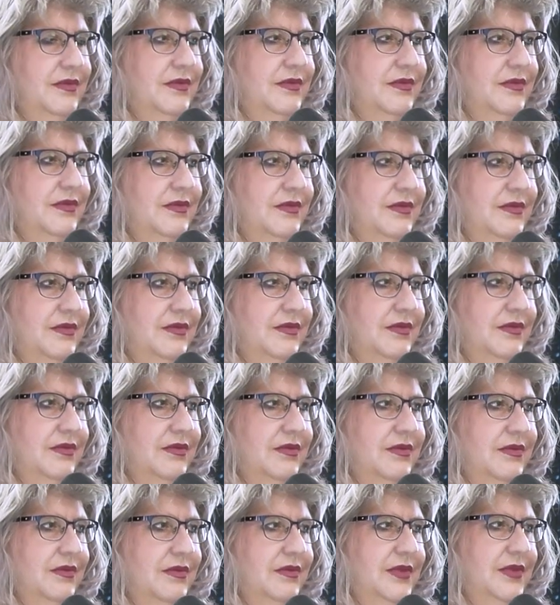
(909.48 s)
who like the
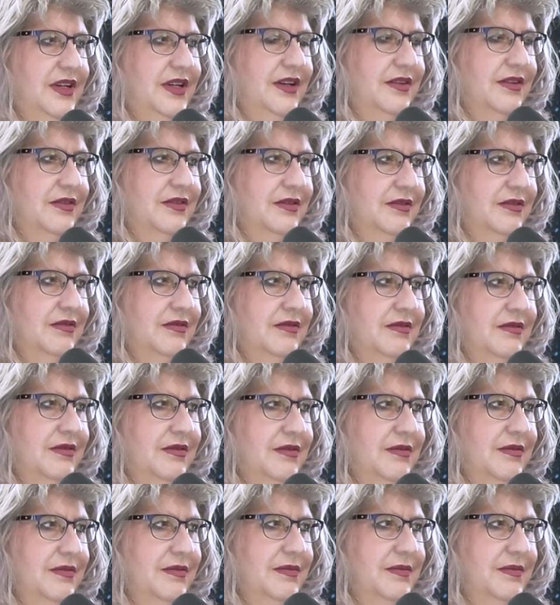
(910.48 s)
prequels, you have the fans who like
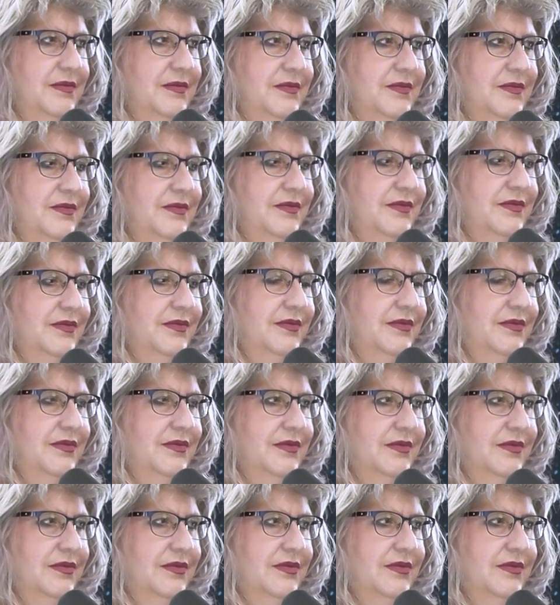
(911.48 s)
the sequels,
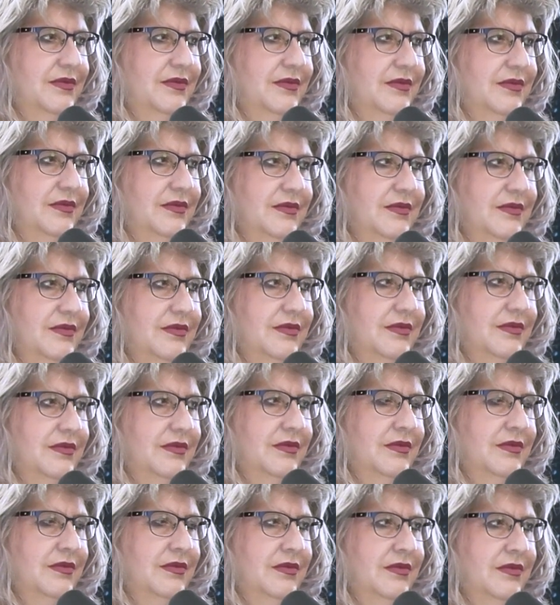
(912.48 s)
and you have the people that are
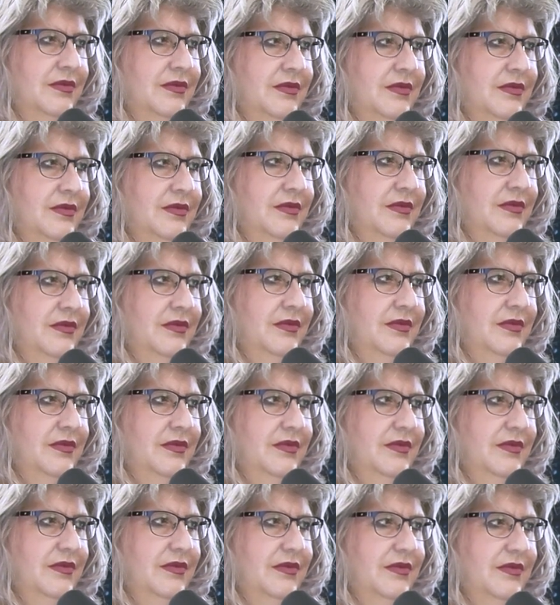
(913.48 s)
just only emotionally
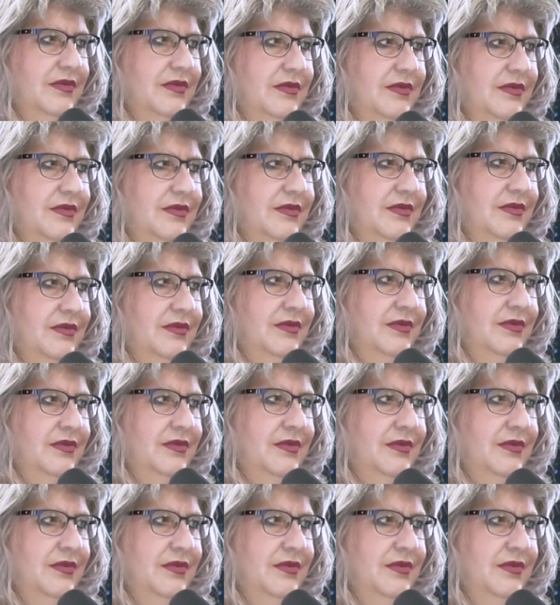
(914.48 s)
invested in the original trilogy.